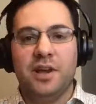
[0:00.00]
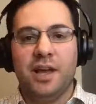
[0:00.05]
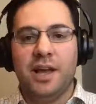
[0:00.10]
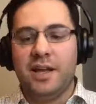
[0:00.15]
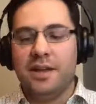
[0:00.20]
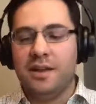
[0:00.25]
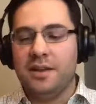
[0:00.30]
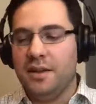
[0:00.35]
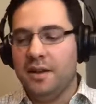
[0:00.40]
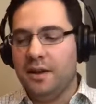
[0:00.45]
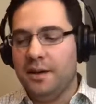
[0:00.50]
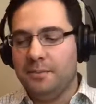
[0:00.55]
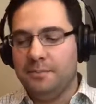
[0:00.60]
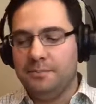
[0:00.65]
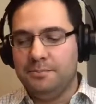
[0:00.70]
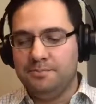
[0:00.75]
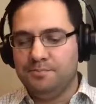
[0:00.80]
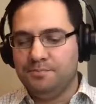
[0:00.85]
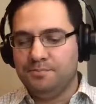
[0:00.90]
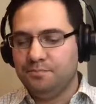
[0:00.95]
And
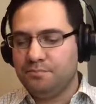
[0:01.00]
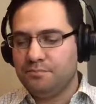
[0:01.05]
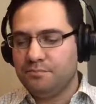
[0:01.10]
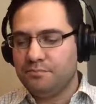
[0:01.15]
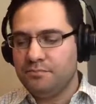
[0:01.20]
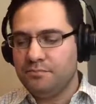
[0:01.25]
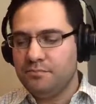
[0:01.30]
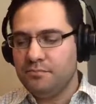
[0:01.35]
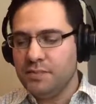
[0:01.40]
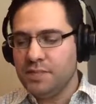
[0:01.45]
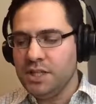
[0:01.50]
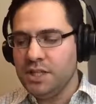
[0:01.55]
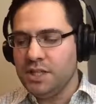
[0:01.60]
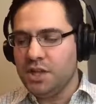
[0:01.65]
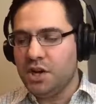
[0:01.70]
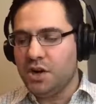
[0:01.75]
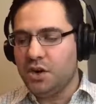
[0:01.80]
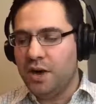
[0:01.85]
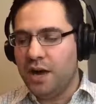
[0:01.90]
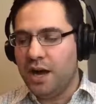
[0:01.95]
you
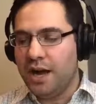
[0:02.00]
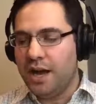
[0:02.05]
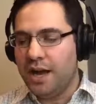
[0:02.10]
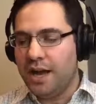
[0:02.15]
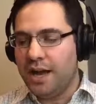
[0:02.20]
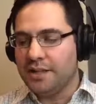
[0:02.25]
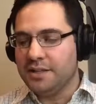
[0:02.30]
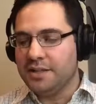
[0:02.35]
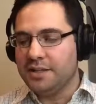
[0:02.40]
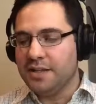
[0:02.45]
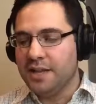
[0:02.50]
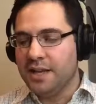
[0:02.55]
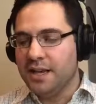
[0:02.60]
know, I